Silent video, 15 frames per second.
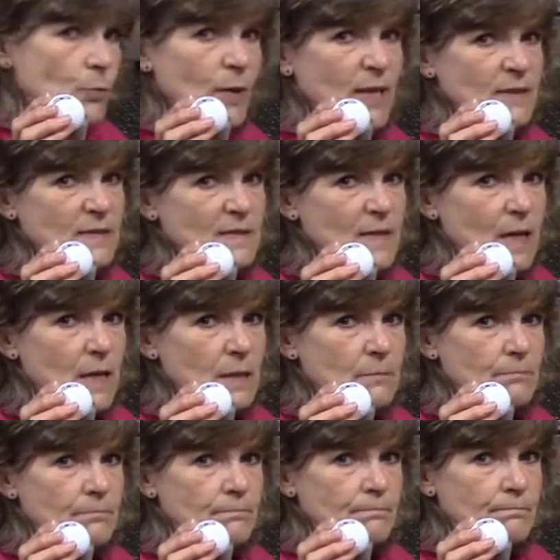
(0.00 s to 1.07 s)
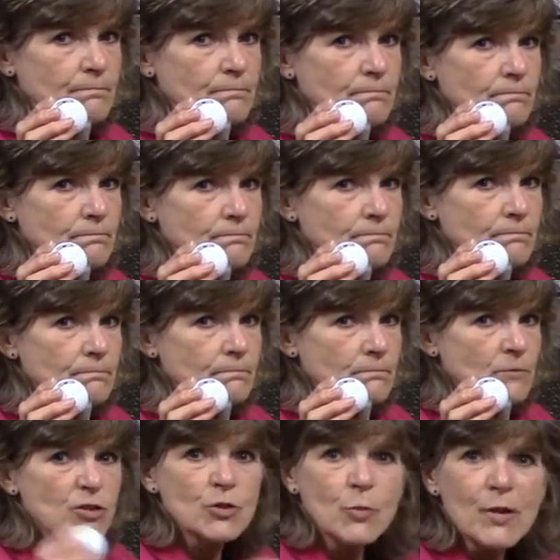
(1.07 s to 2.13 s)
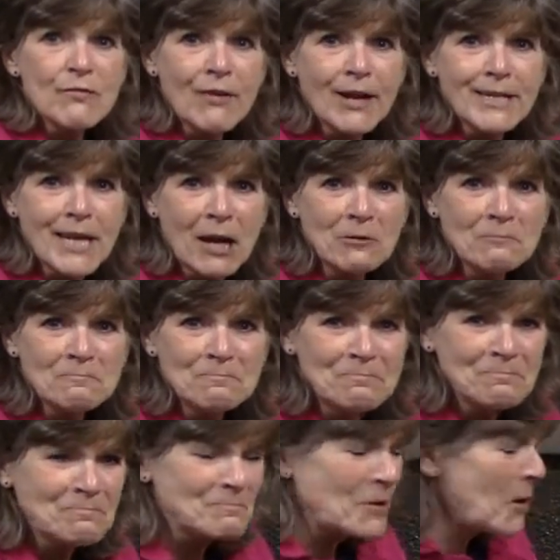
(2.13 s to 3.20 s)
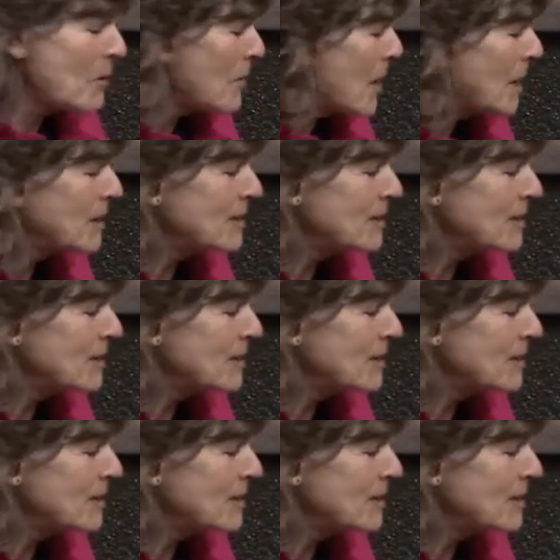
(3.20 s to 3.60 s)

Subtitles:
red side? Should we find out? All right,